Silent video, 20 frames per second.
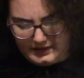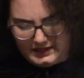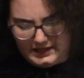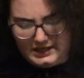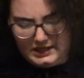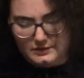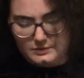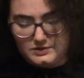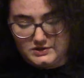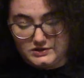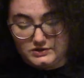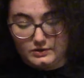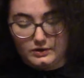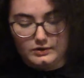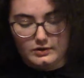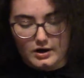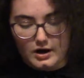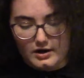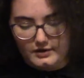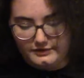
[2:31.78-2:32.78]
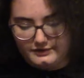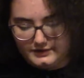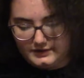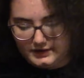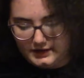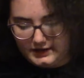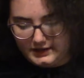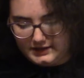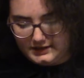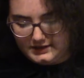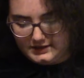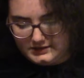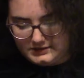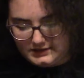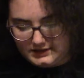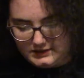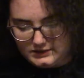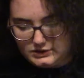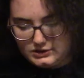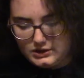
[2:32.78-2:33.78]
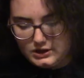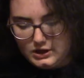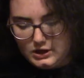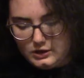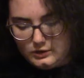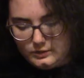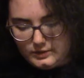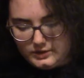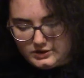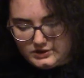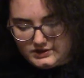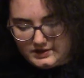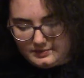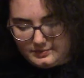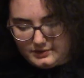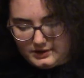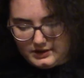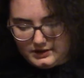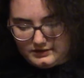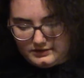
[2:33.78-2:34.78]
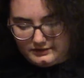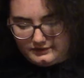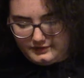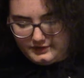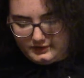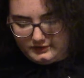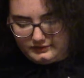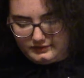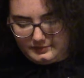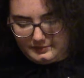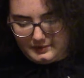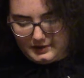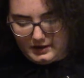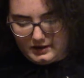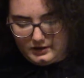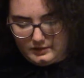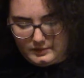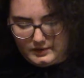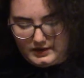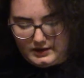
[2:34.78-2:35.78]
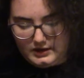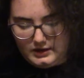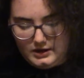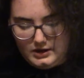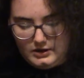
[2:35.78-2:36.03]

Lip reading: was thrown off and lying in a ditch, which separated the field from the highway.